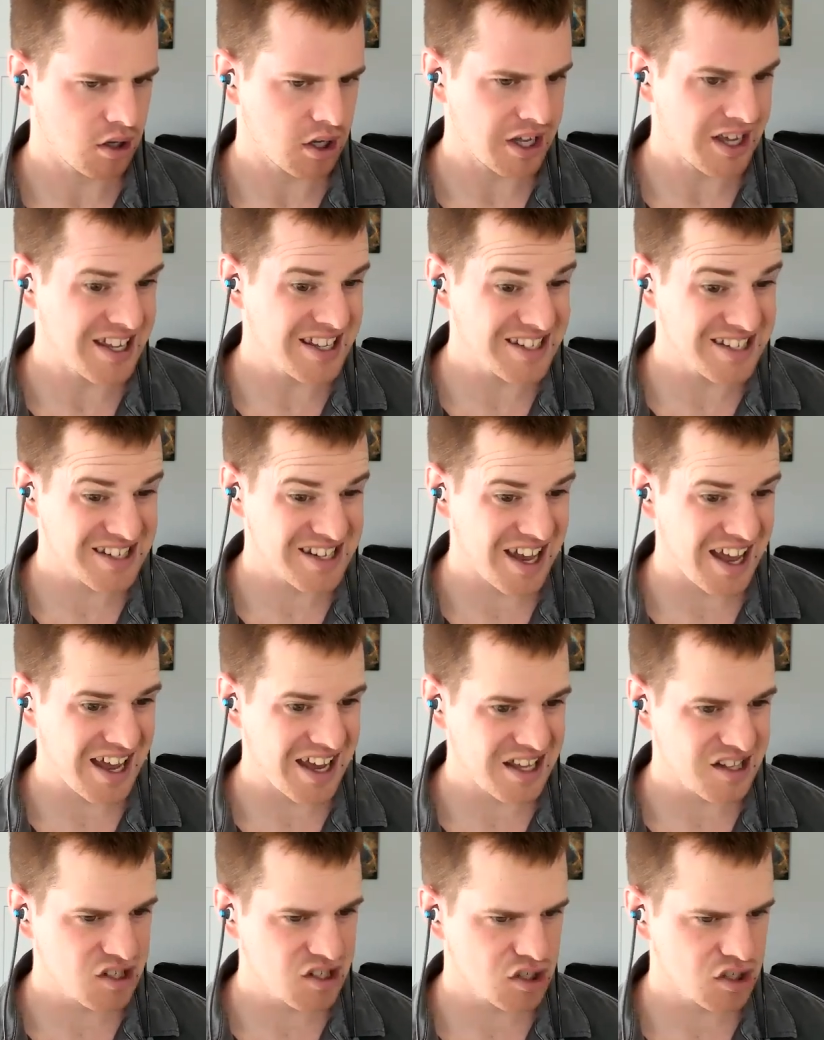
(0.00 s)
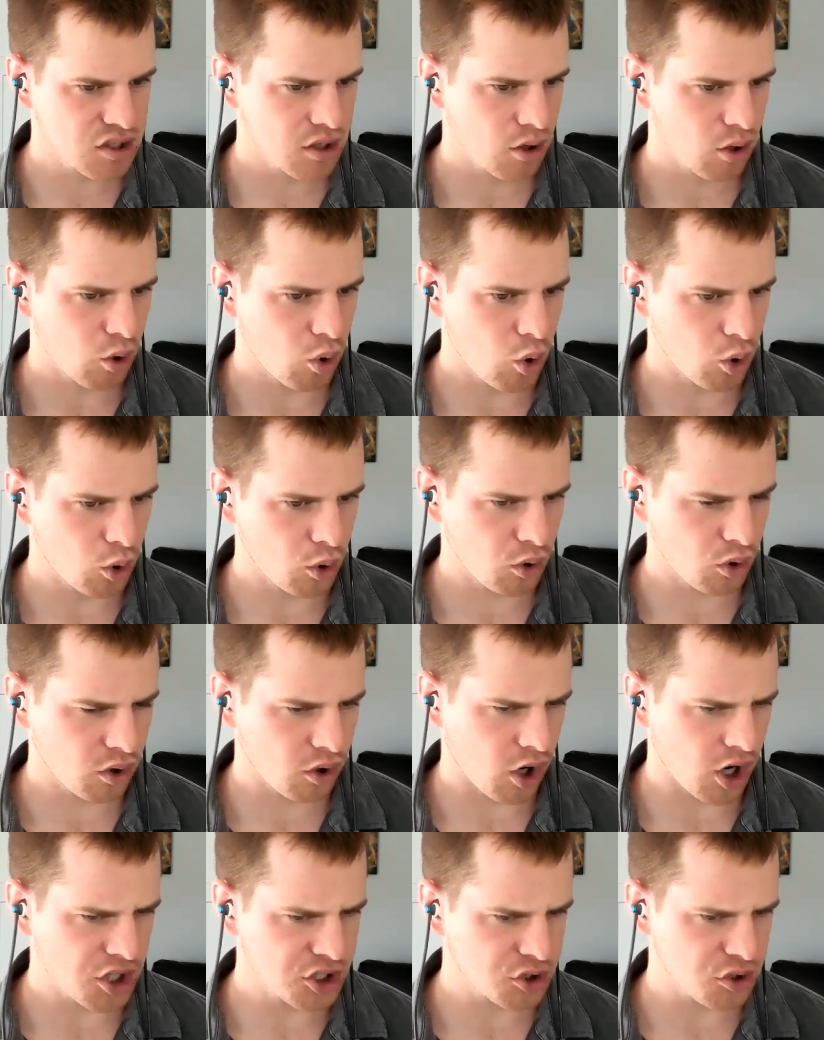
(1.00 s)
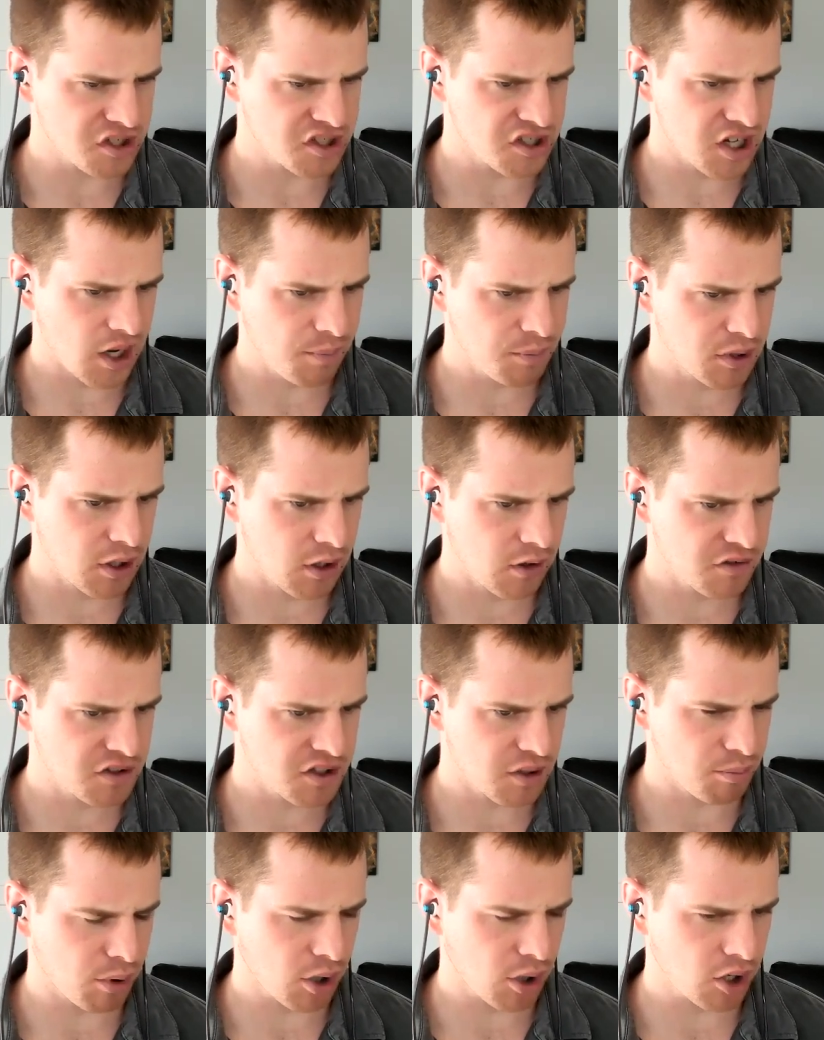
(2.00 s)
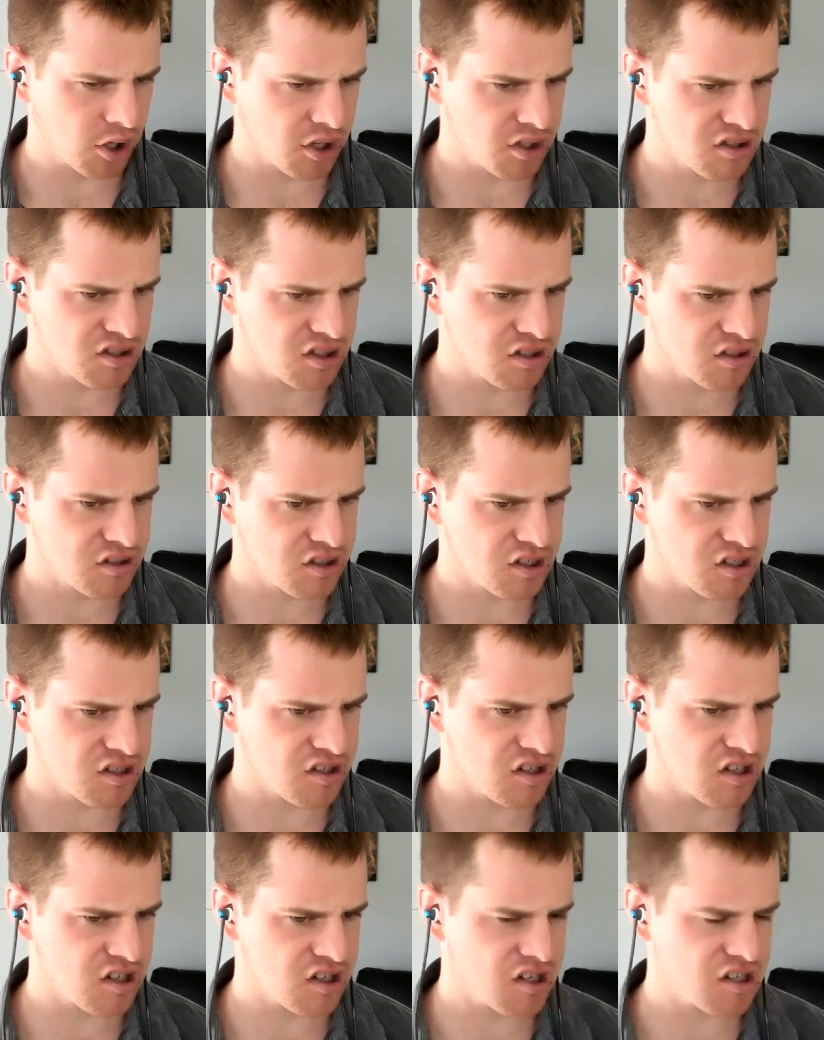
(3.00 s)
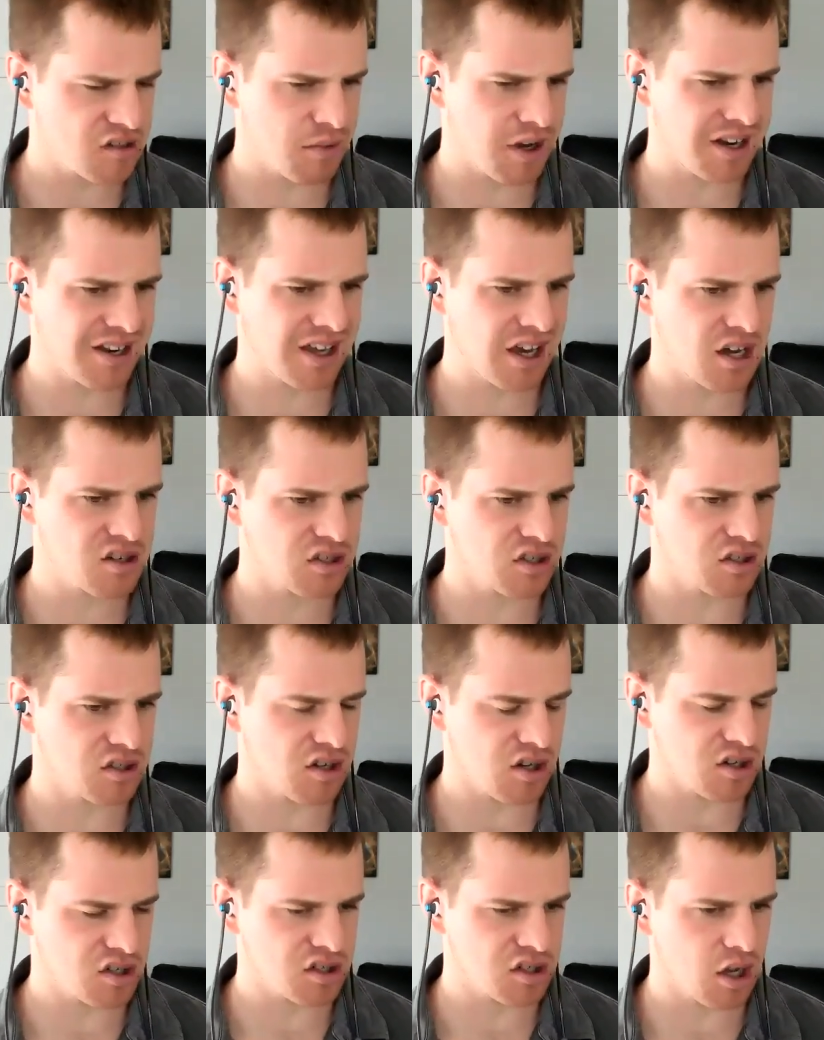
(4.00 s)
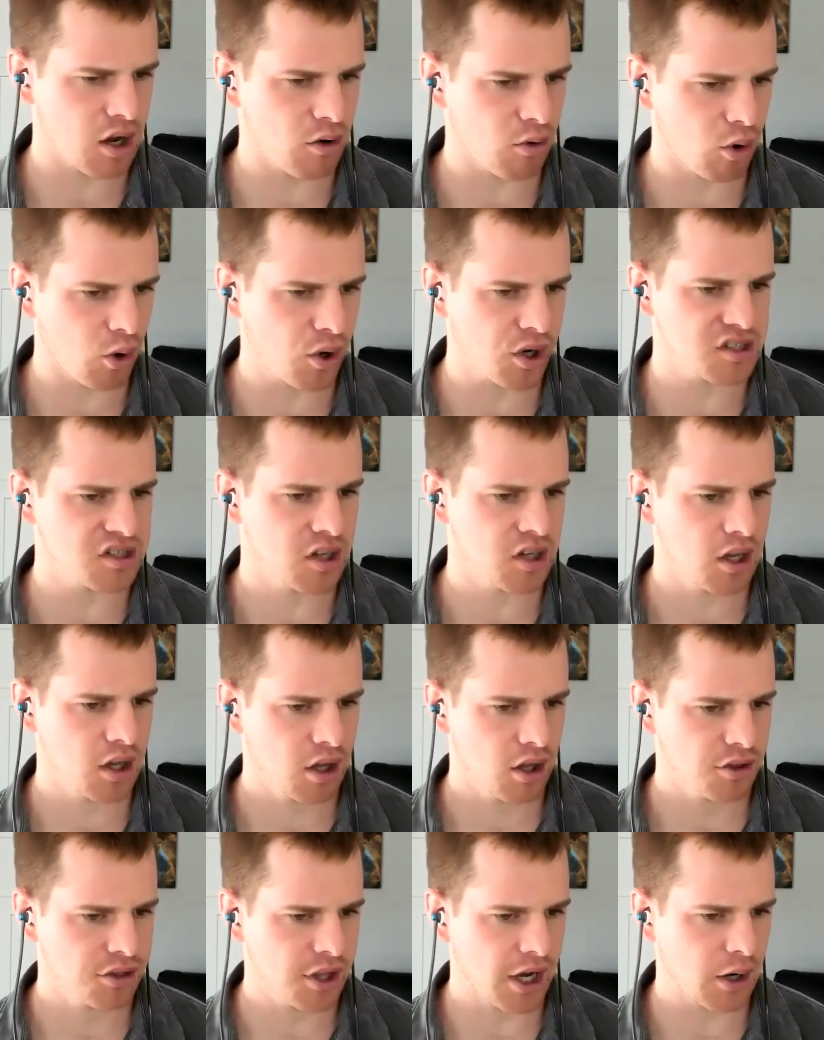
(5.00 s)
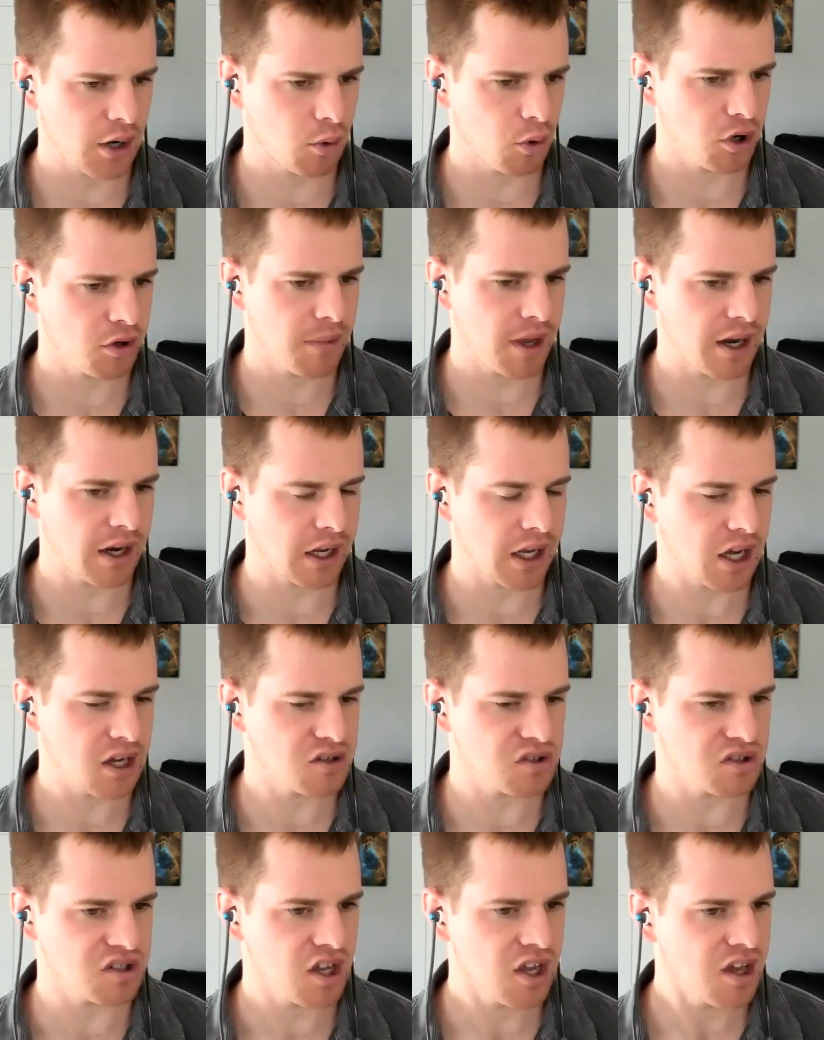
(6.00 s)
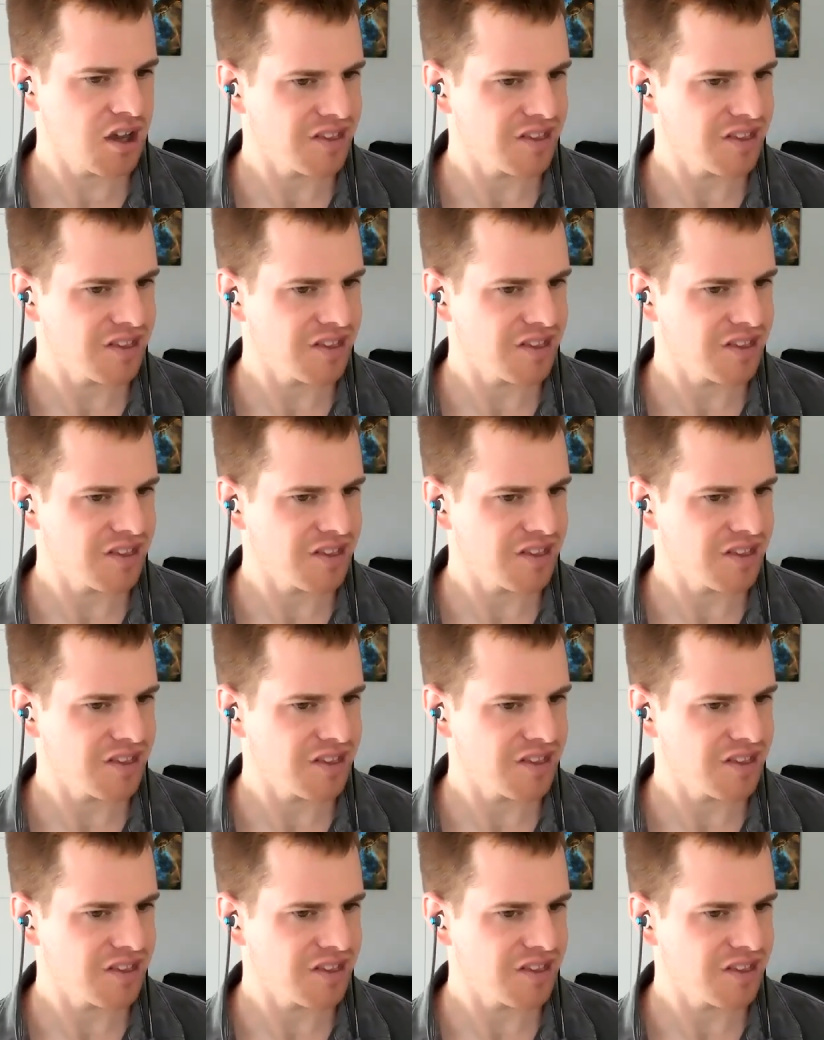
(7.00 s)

N SAIDs, oral contraceptives, Parkinson's disease medications, steroids, thyroid medications.